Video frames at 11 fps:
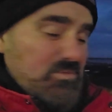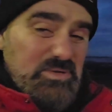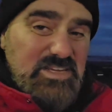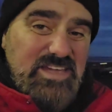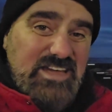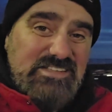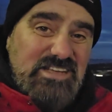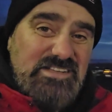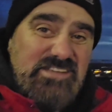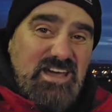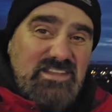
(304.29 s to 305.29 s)
We didn't get a
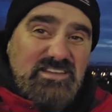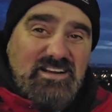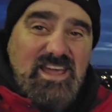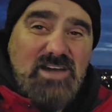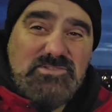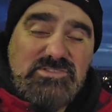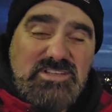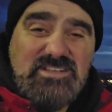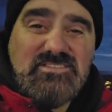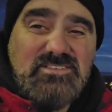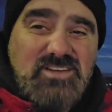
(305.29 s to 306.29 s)
sunset. The clouds
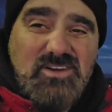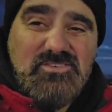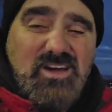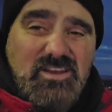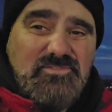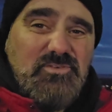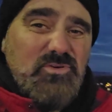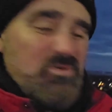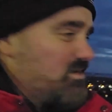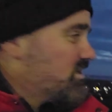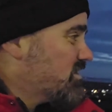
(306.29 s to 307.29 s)
didn't go colorful.
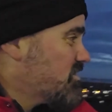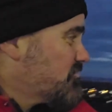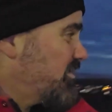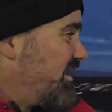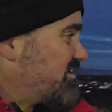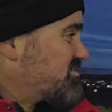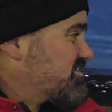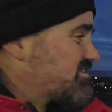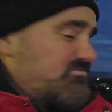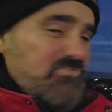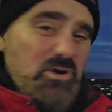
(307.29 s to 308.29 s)
But actually,
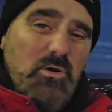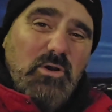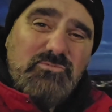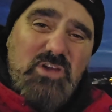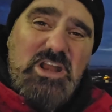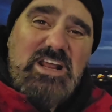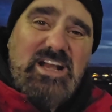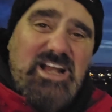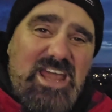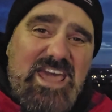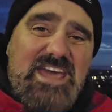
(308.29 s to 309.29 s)
it's a really
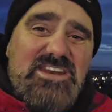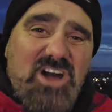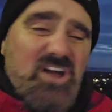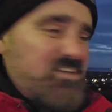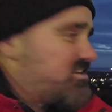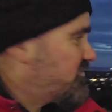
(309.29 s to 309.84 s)
clear night.